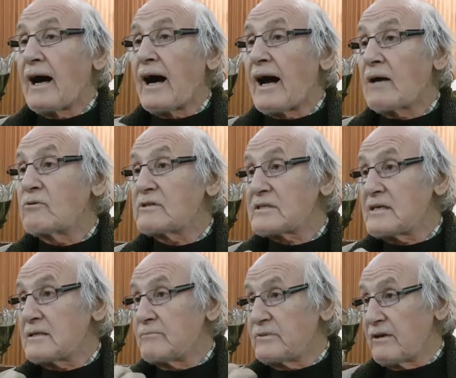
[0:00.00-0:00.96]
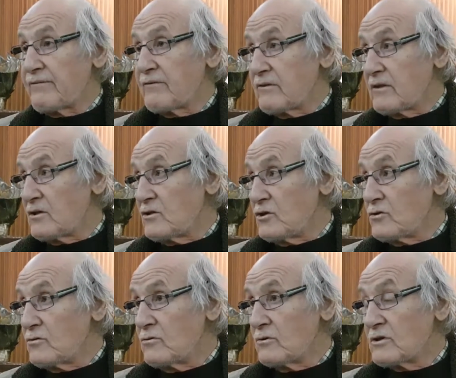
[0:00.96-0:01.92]
I will see them different than
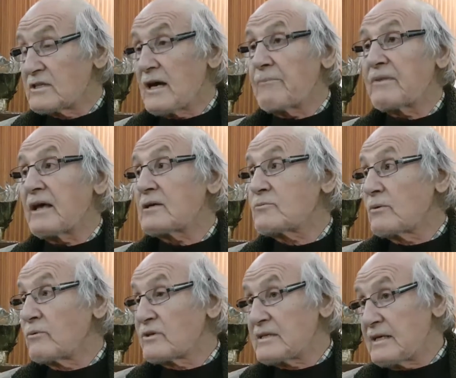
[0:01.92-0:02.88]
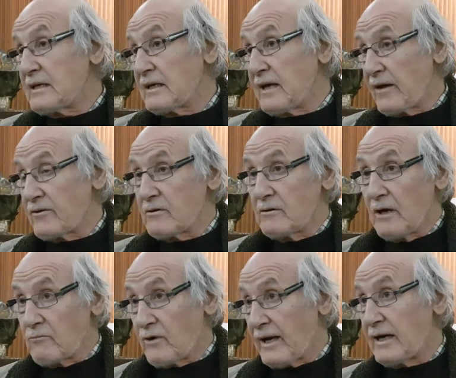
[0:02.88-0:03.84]
you. Some things we will see together
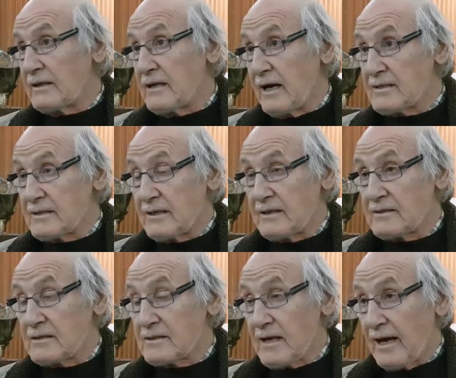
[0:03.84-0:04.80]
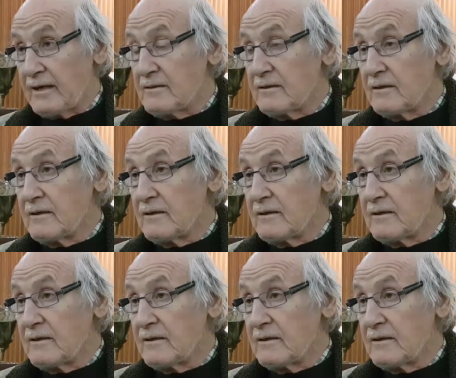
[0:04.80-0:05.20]
and recognize it as a sign.